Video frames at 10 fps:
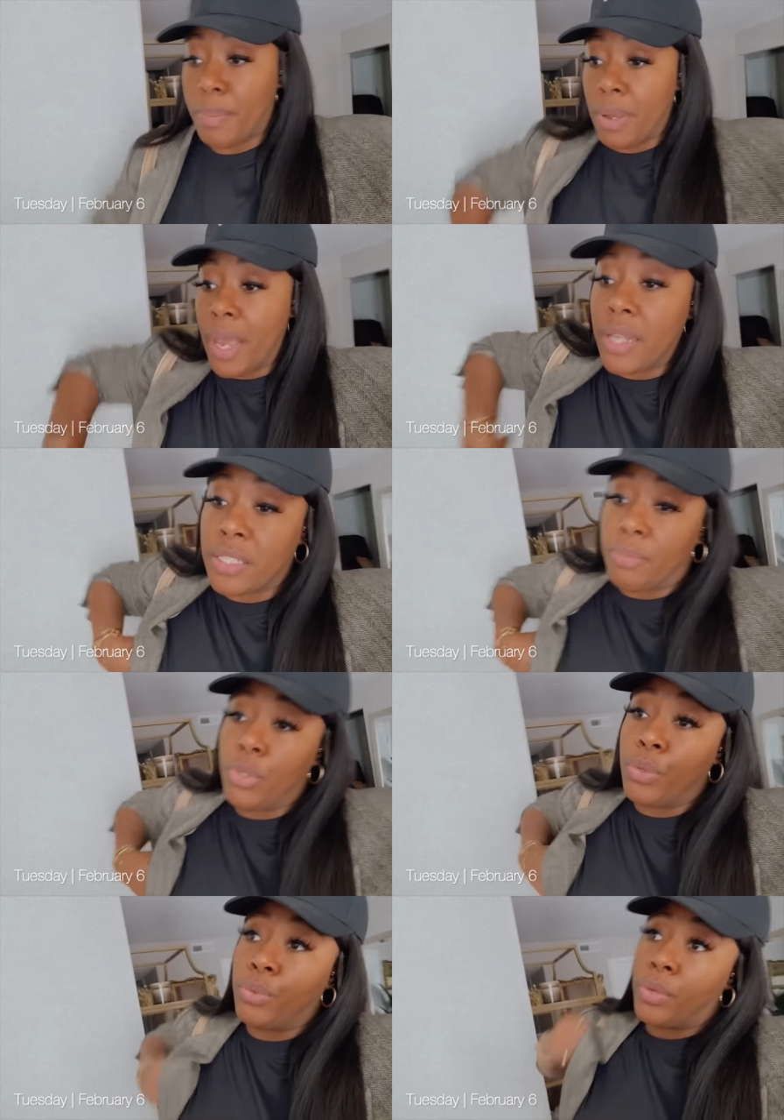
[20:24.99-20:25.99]
I got some
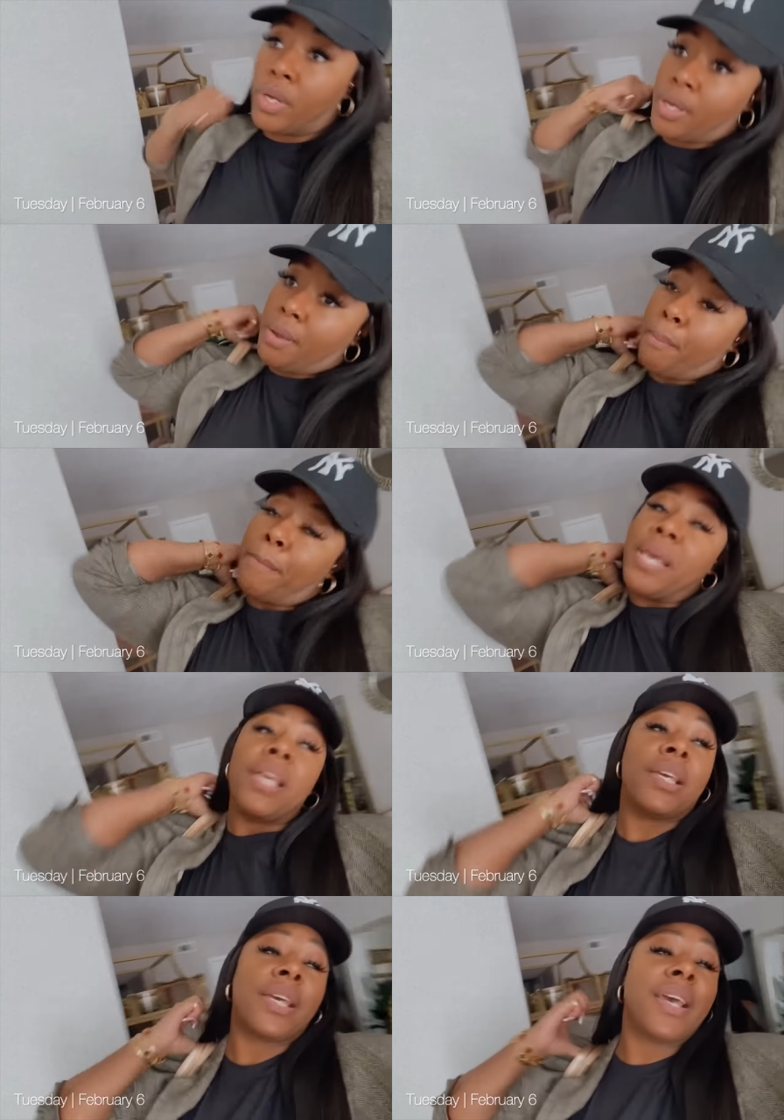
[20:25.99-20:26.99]
new
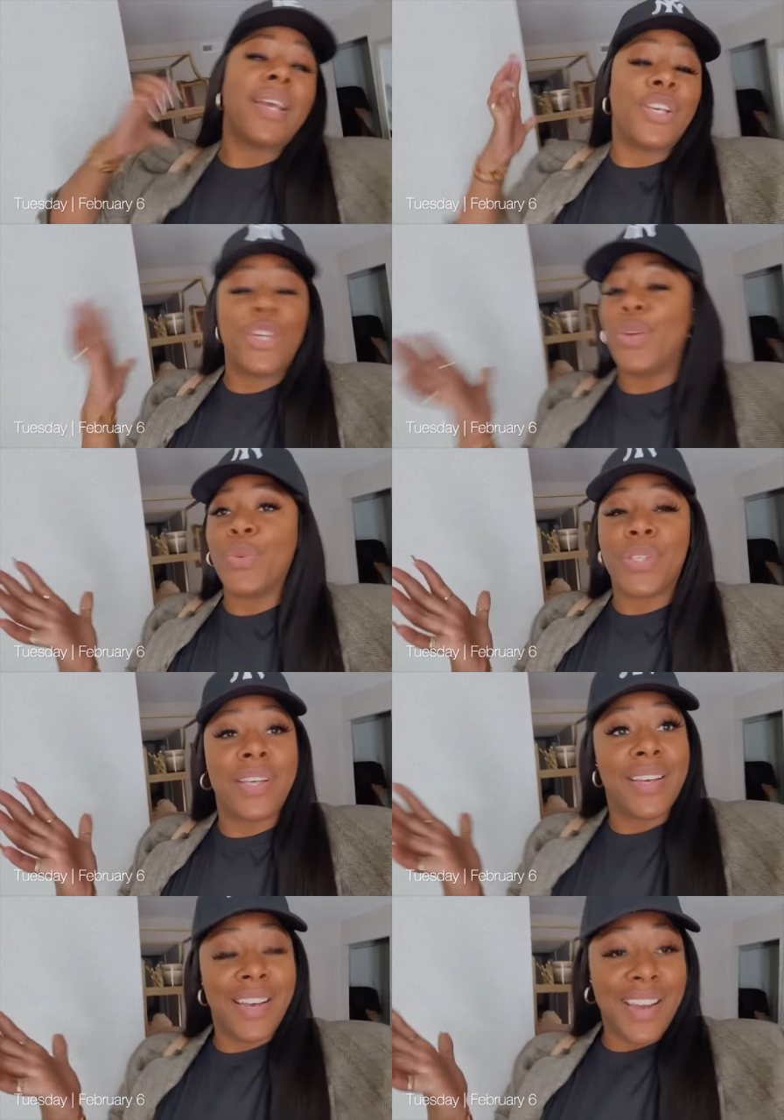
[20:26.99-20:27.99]
pink and
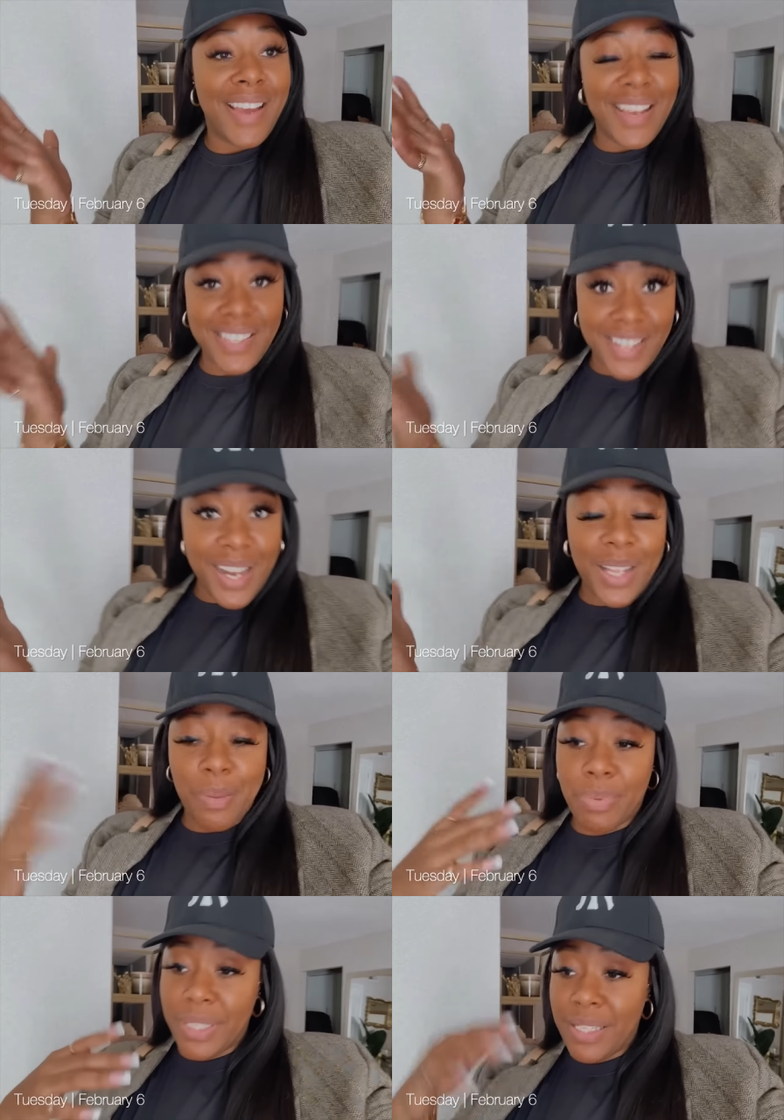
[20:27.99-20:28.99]
cute, aesthetically
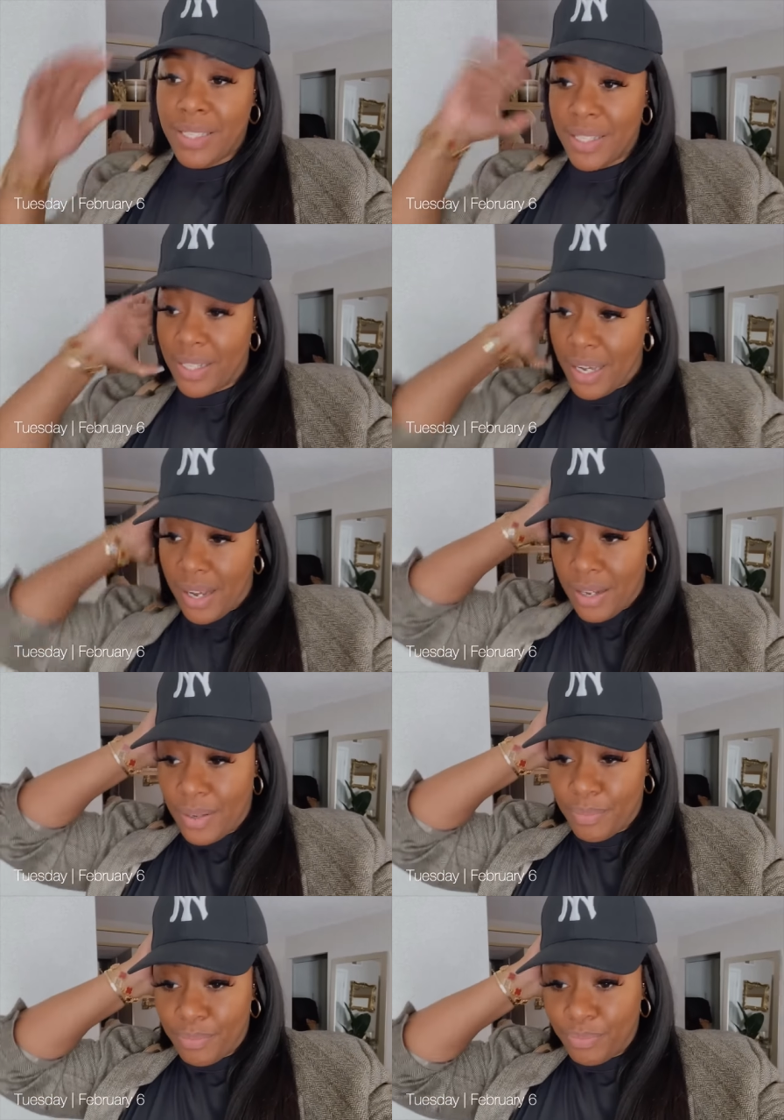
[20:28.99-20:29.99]
pleasing
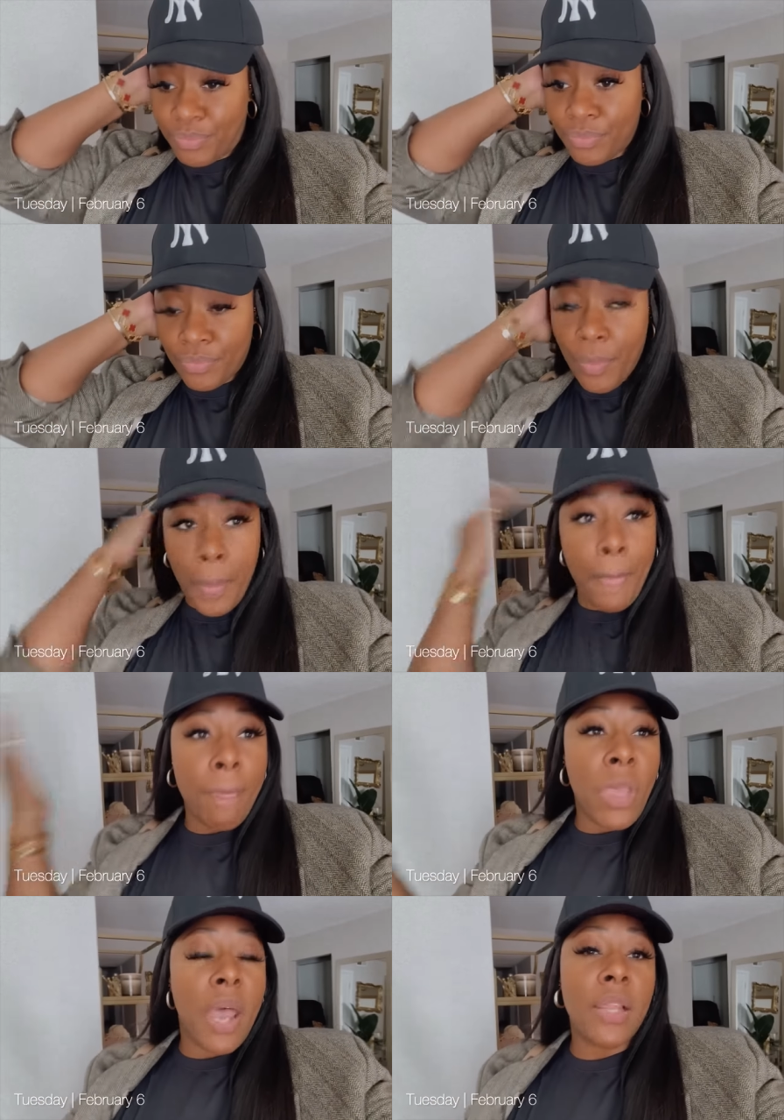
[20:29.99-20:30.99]
um,
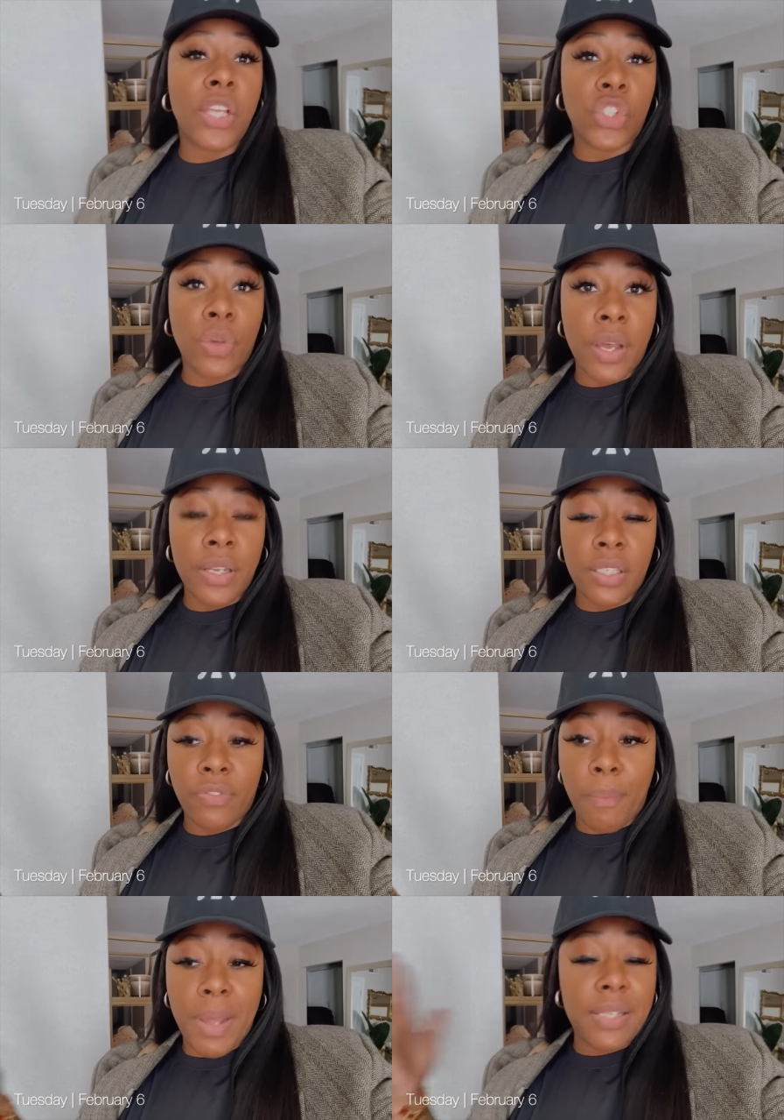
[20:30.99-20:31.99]
electronics
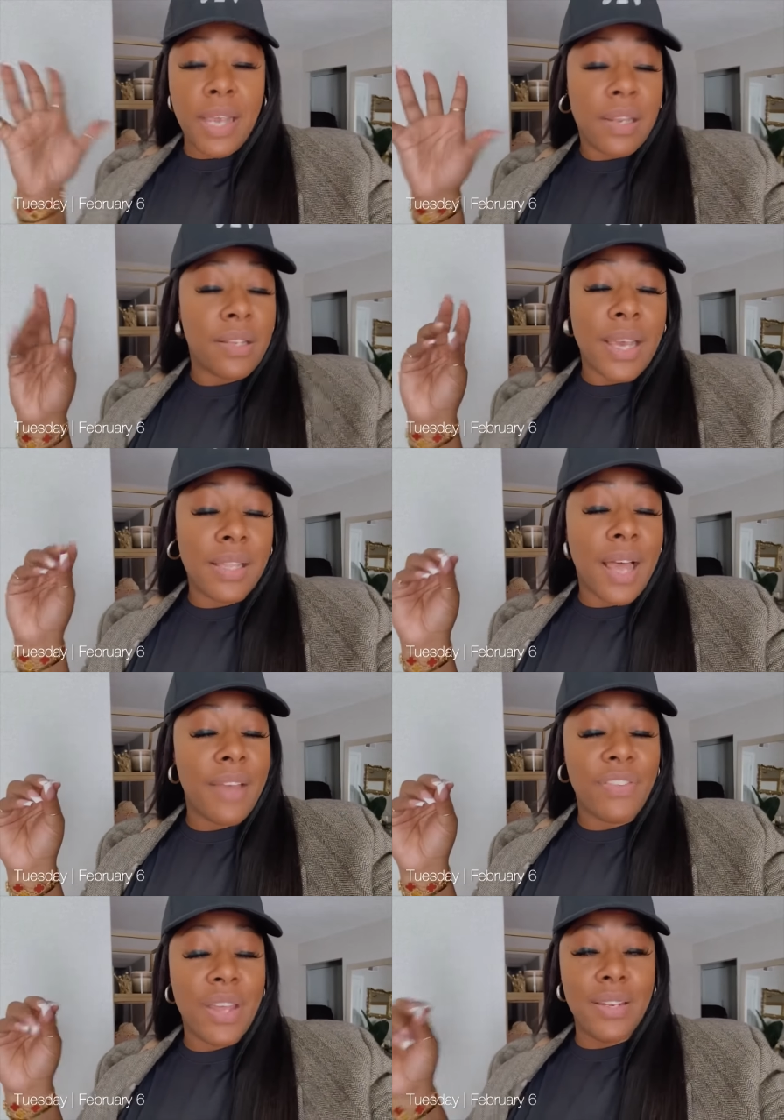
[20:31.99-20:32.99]
for my day to day
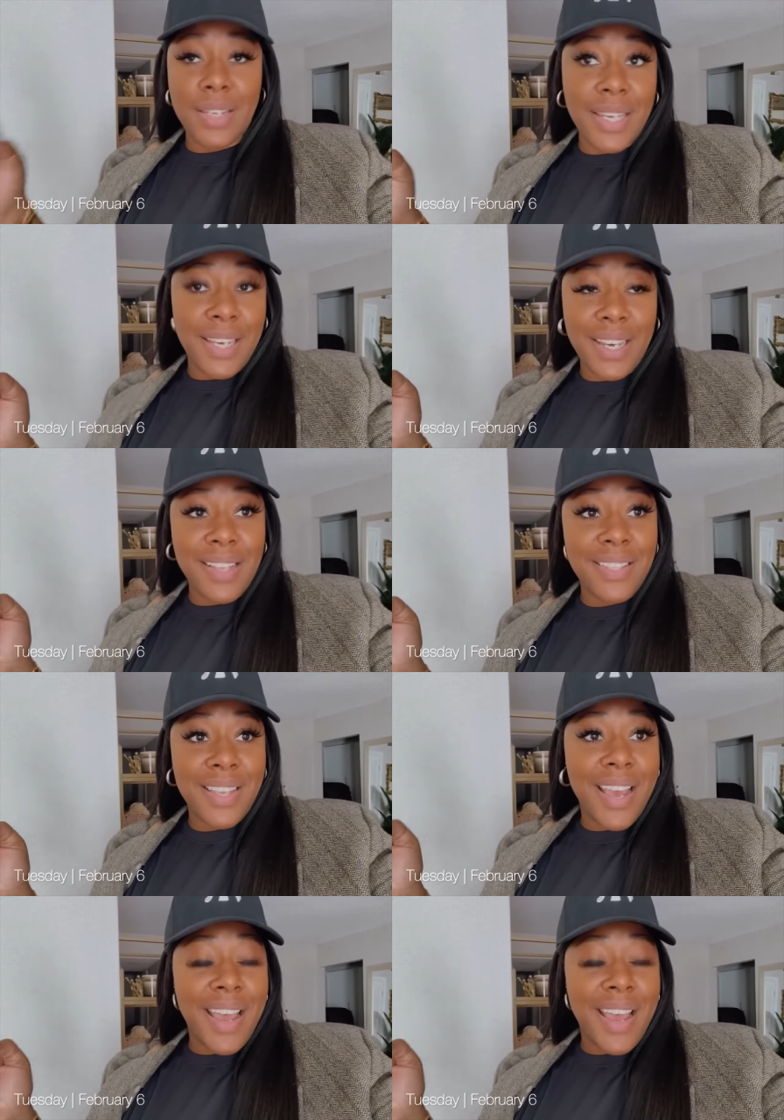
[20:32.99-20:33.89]
life and needs.